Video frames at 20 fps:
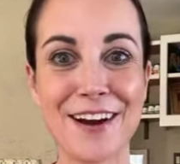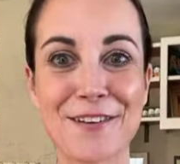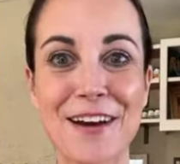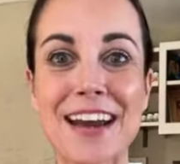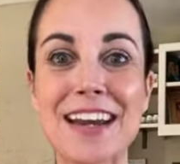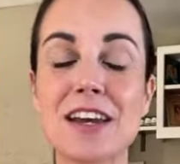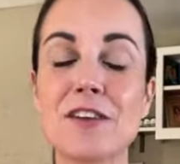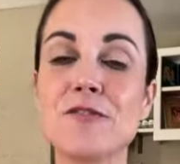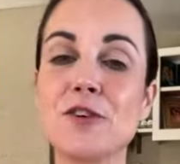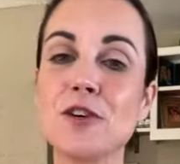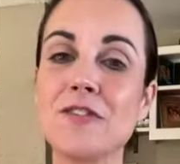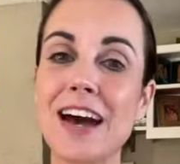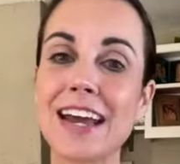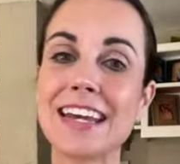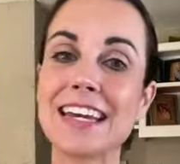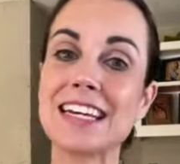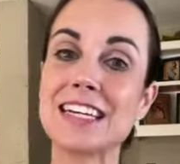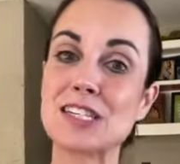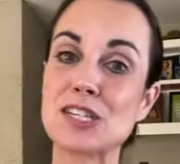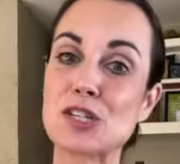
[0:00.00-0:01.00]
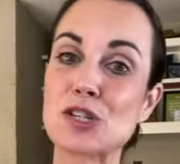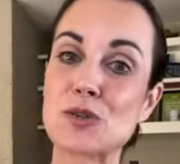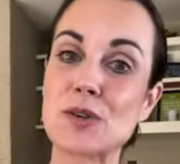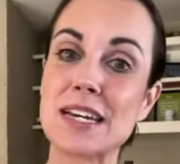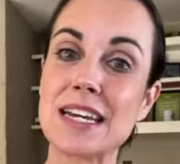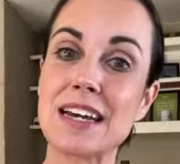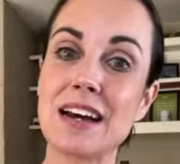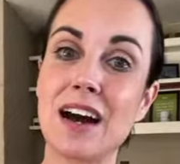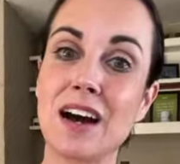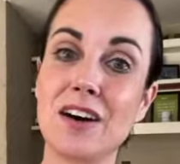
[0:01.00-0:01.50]
right? If you've had a
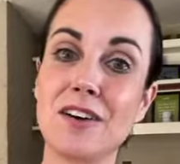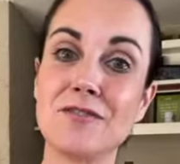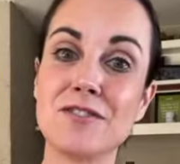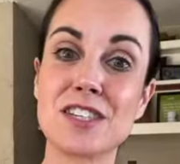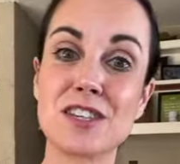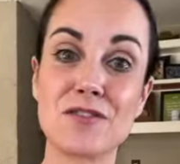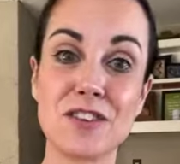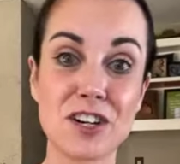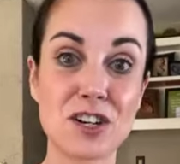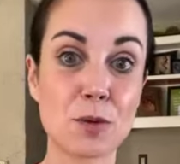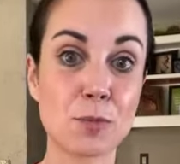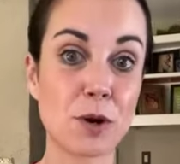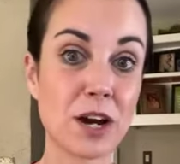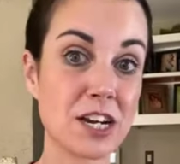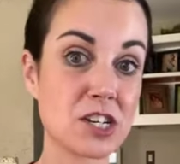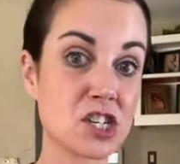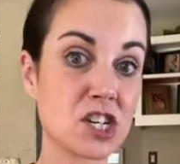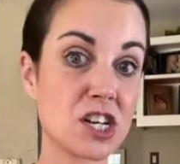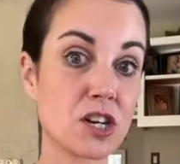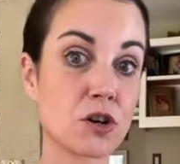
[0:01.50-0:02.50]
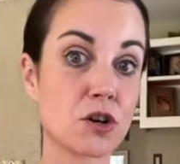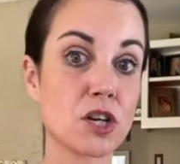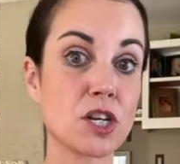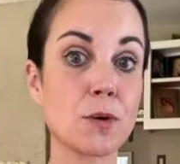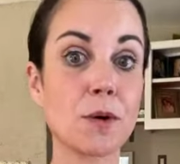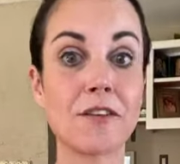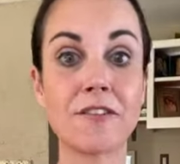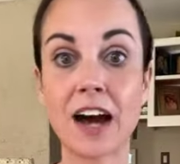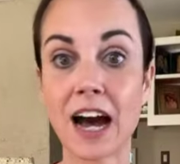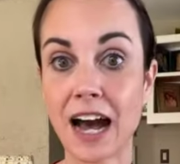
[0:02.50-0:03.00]
history of severe depression or
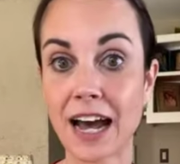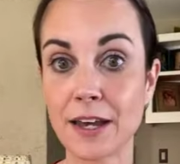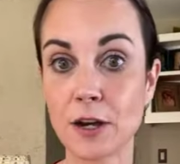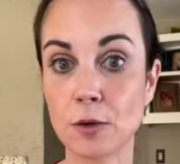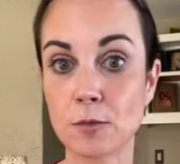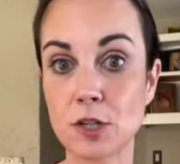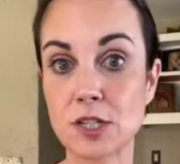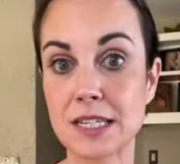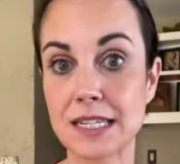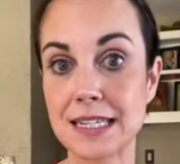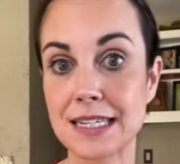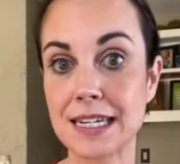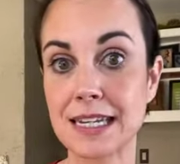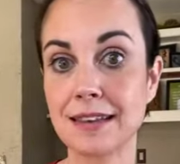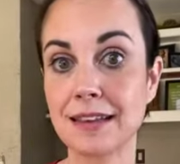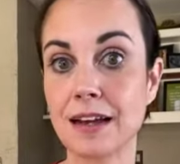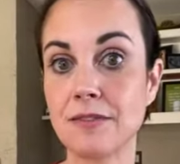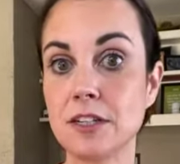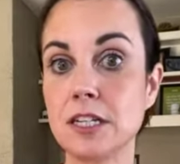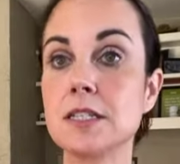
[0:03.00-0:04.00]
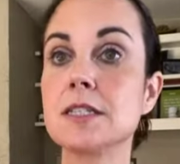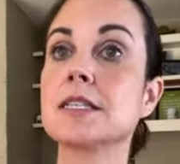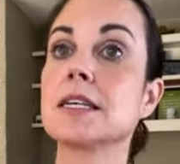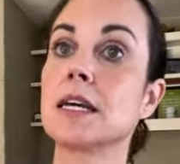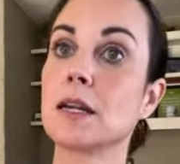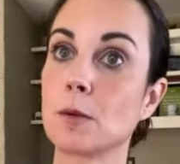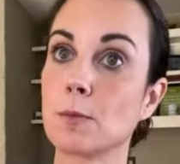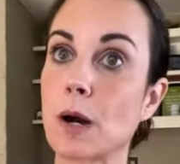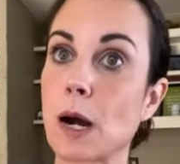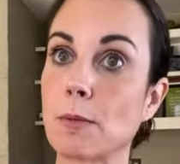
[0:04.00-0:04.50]
you have high homocysteine levels,
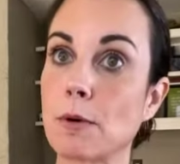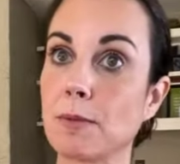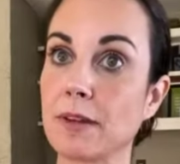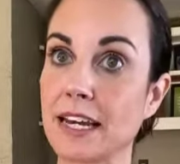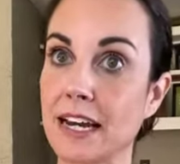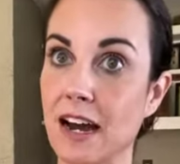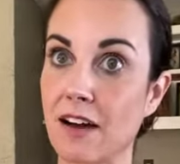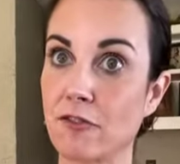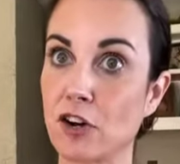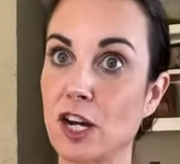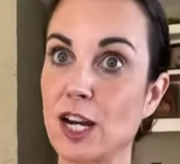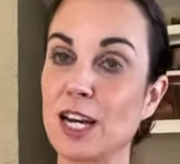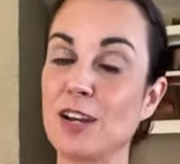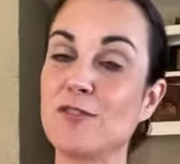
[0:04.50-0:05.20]
it'll probably cover it.